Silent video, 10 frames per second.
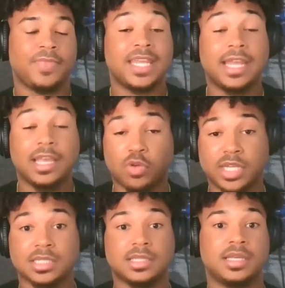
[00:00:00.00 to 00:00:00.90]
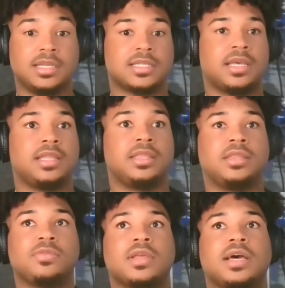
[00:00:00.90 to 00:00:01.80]
And they question things. And
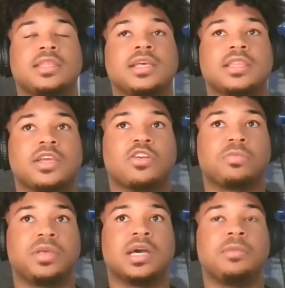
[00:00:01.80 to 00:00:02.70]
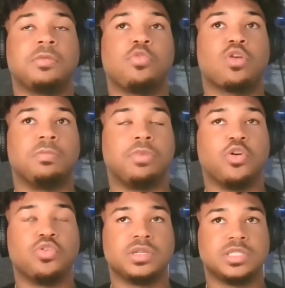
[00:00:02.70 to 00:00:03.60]
I think they're becoming more
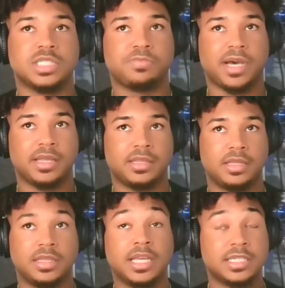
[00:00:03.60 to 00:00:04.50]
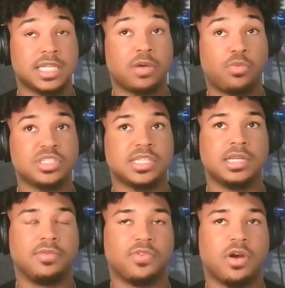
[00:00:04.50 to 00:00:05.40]
emboldened just by the things that we're setting
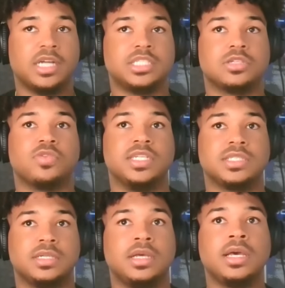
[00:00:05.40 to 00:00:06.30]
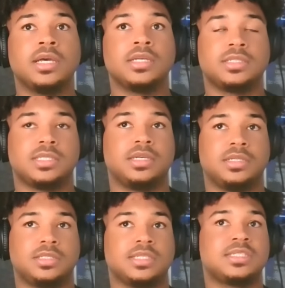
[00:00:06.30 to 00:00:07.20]
up for our generation to,
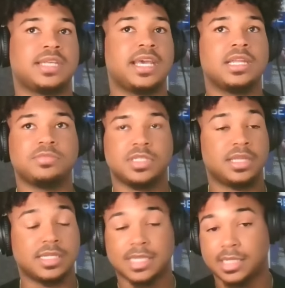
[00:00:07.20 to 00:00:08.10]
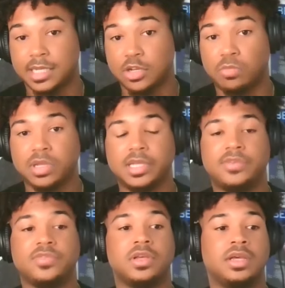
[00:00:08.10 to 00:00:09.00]
to stand up to things that they don't
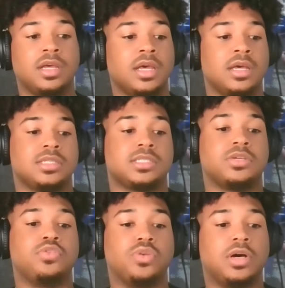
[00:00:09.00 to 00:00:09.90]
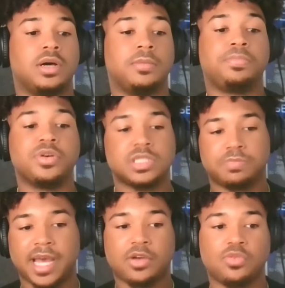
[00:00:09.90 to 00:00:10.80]
believe in, to um, push
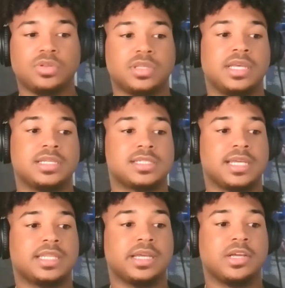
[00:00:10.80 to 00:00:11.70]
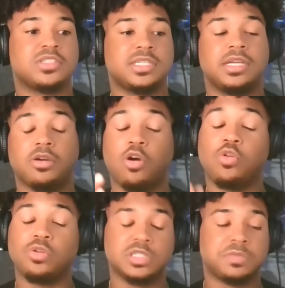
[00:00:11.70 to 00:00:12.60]
back on things that they are see are
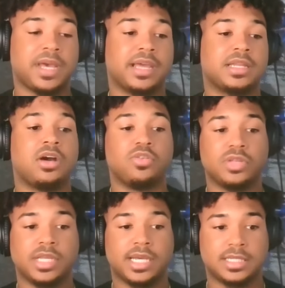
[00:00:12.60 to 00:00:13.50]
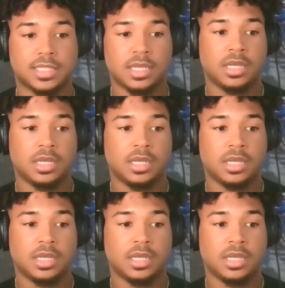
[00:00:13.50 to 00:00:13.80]
holding us back, not only as